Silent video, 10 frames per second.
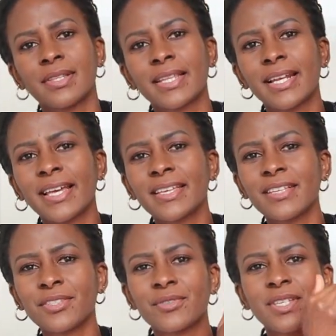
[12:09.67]

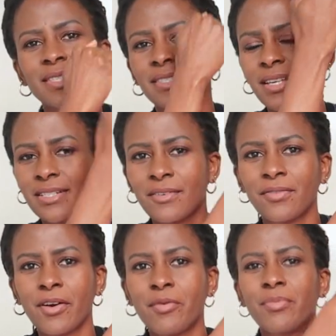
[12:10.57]
leggings to just cater
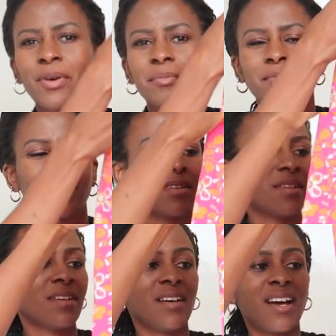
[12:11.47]
for her bum.
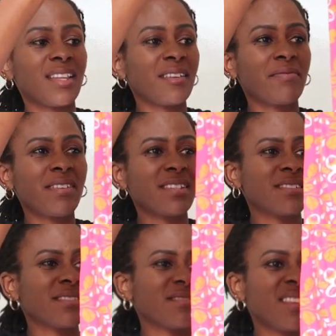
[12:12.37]
And
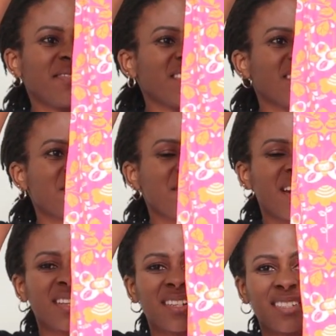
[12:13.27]
they fitted
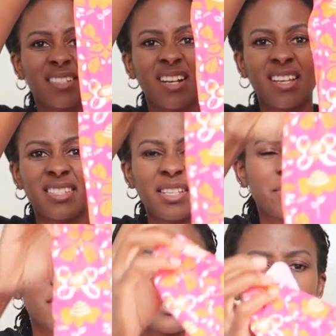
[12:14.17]
right, and she likes
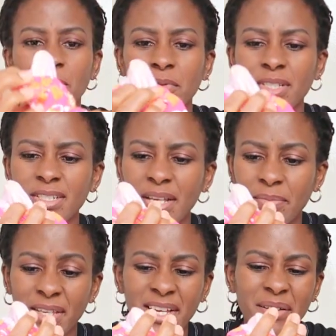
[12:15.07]
them. Just sewed it
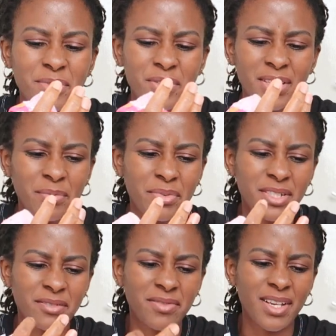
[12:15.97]
up. They come together
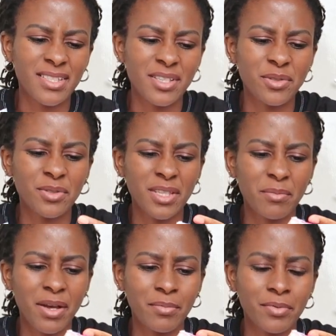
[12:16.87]
pretty fast. I sewed
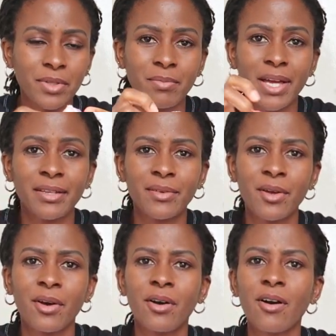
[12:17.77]
them up with my
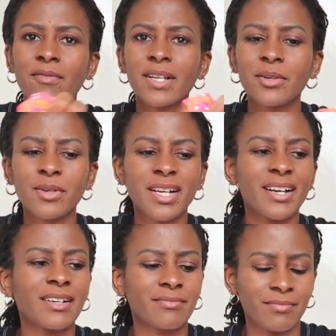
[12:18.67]

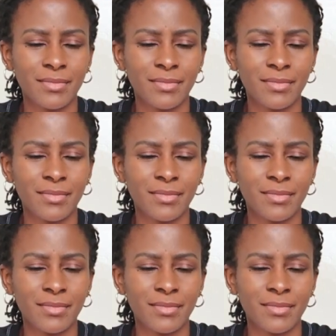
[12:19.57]
overlocker